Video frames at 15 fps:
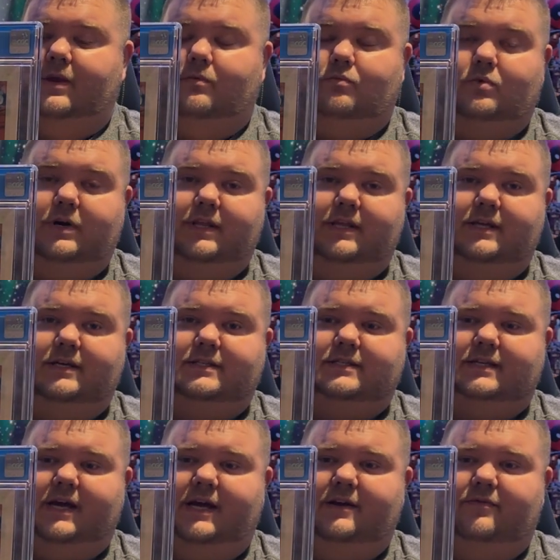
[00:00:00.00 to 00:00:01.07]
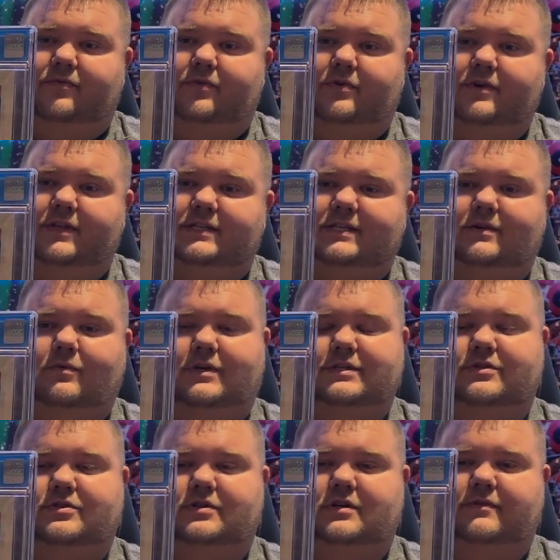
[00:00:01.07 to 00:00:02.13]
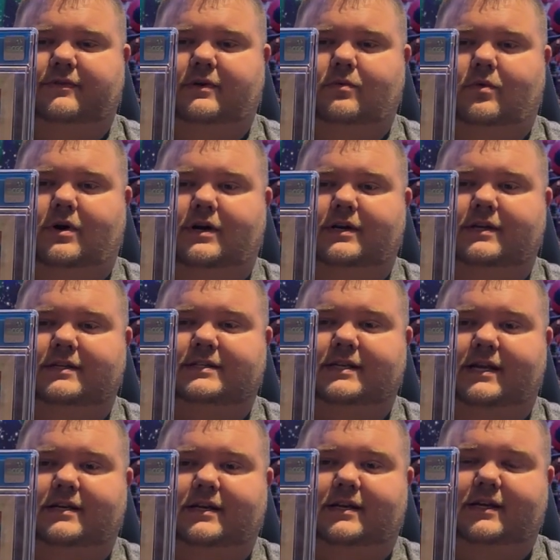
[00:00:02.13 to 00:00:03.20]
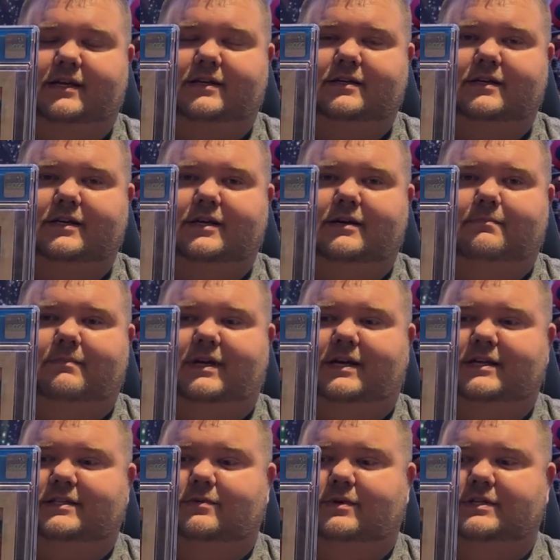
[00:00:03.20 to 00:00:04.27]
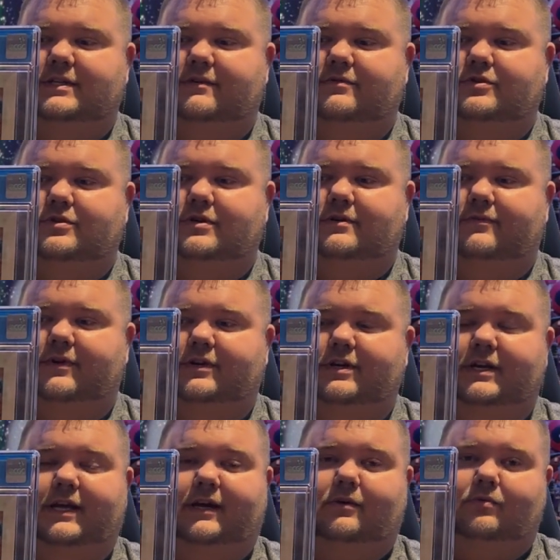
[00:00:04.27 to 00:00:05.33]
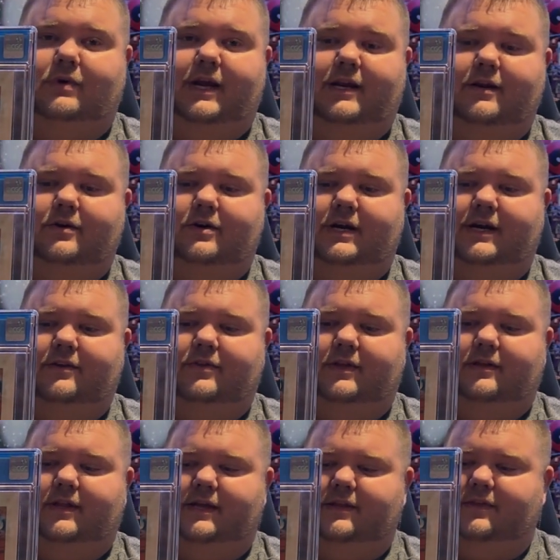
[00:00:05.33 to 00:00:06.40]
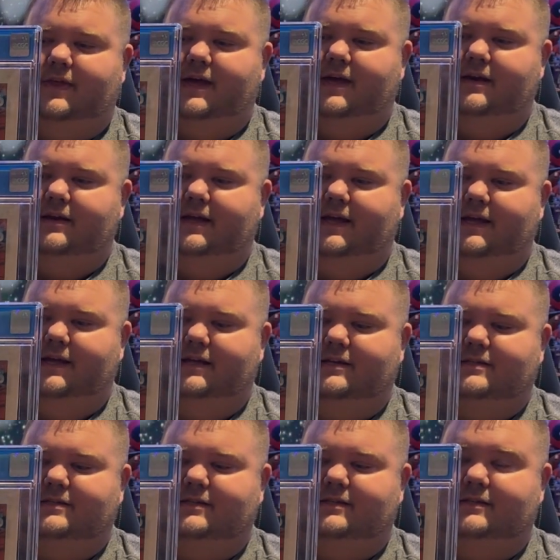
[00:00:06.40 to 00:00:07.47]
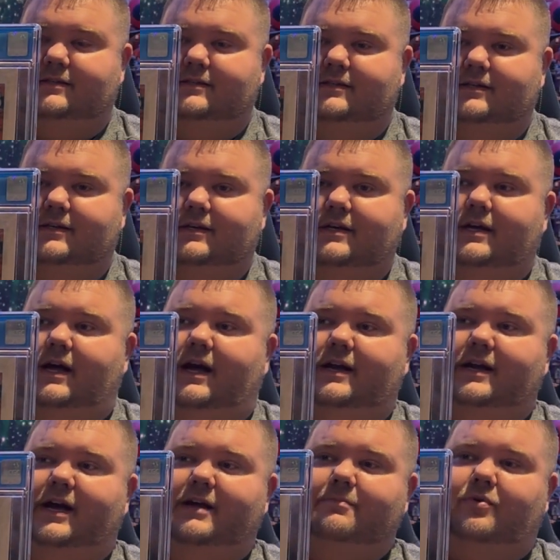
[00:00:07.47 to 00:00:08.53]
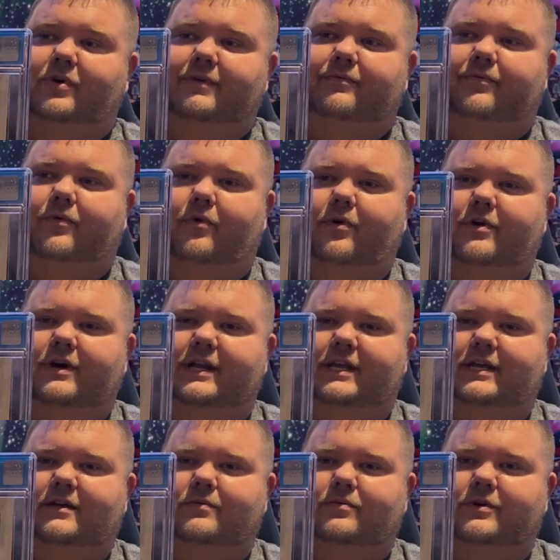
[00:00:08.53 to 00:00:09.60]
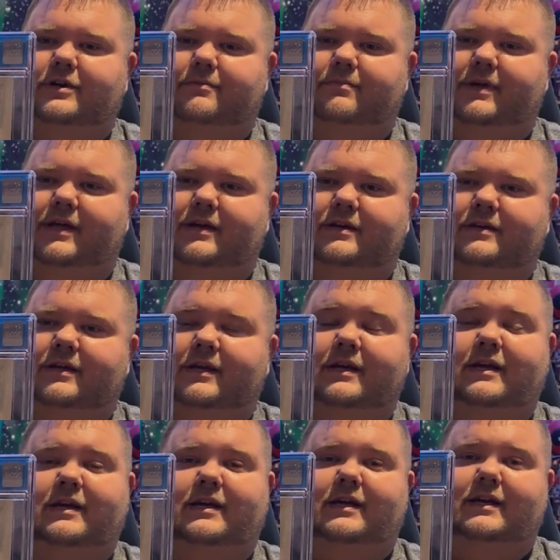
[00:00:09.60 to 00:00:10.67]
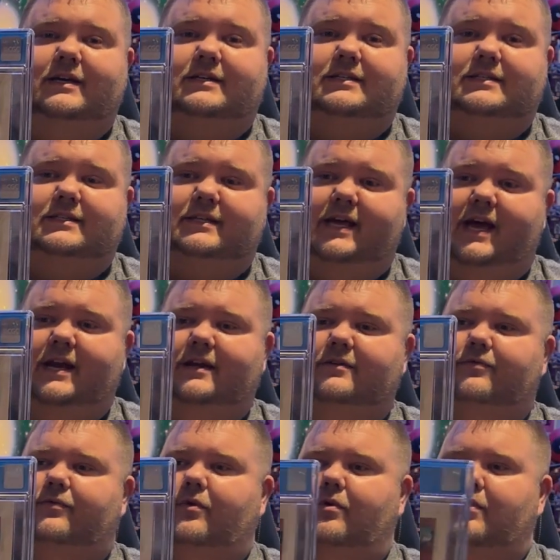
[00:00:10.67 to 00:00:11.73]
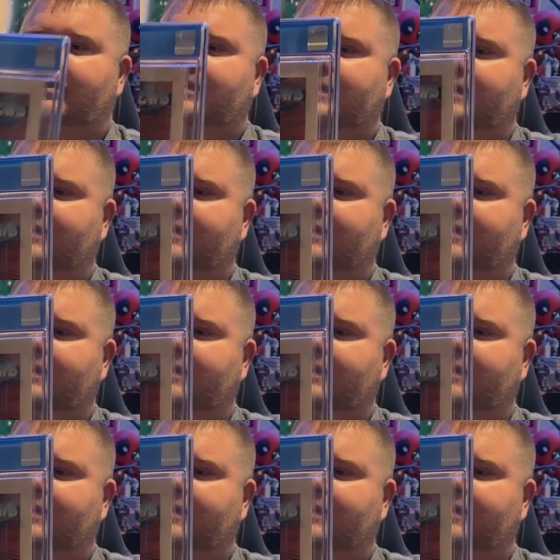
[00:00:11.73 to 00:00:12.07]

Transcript: excited for this. He wasn't sure if he wanted to send it in because he wasn't even sure if it could get graded or anything like that. And a 9.4. So unfortunately, at this point, my mic